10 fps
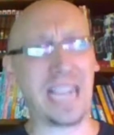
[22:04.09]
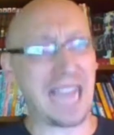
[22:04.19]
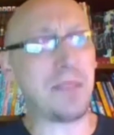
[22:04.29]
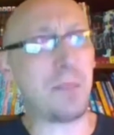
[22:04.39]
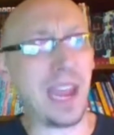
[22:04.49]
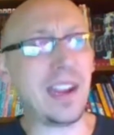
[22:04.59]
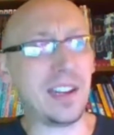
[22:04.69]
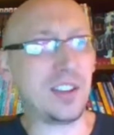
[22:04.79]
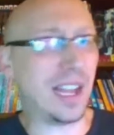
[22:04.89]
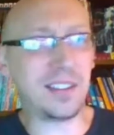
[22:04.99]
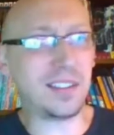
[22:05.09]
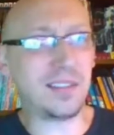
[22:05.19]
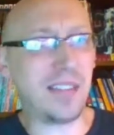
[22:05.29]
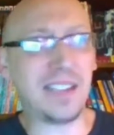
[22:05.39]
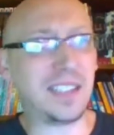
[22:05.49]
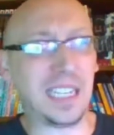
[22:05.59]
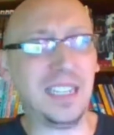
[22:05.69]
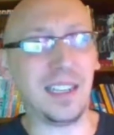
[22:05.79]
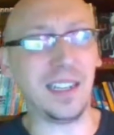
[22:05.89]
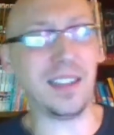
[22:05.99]
a page. That's
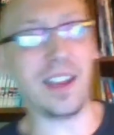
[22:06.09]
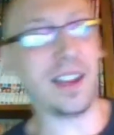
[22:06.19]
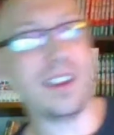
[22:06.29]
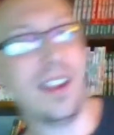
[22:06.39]
easy. Like,